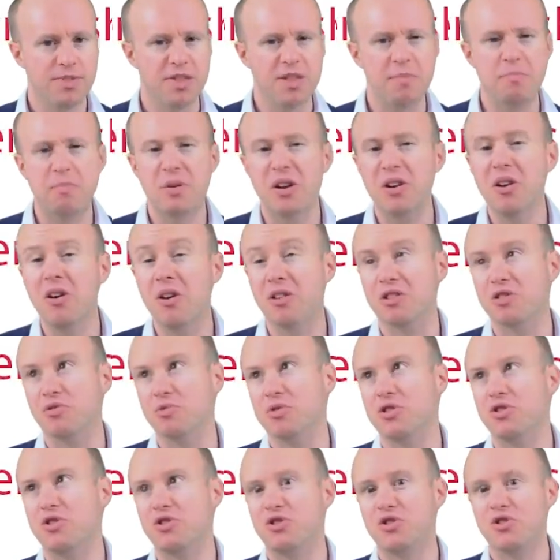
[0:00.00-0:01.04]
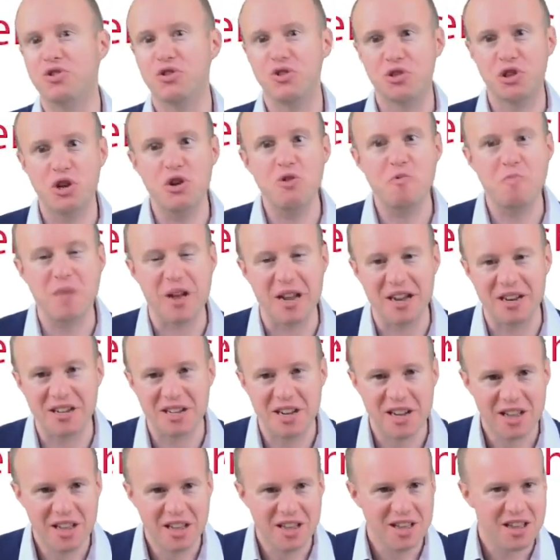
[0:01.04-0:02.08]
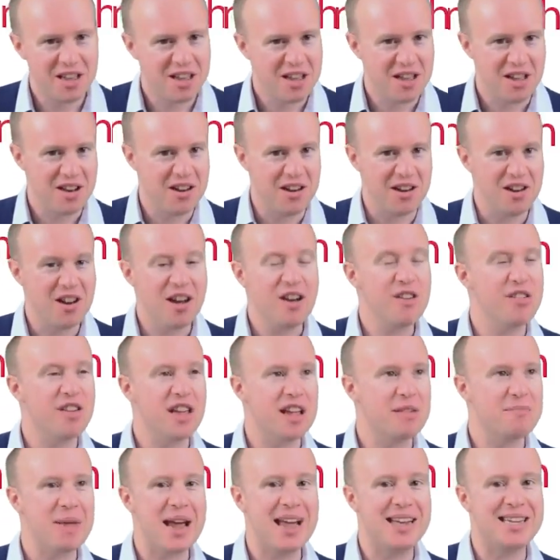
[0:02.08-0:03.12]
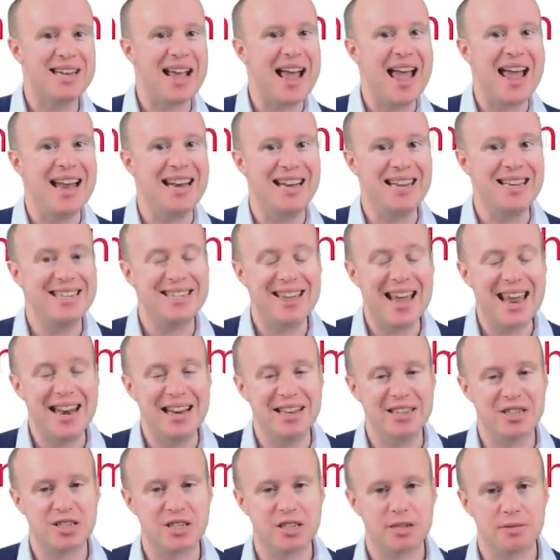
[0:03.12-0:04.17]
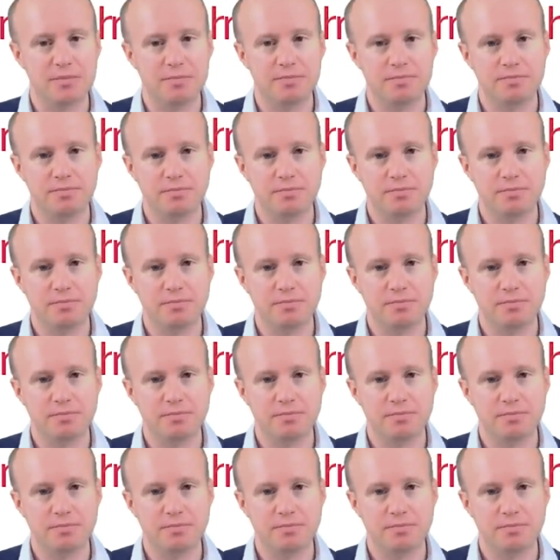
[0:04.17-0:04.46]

The plot was stupid. Nothing made any sense.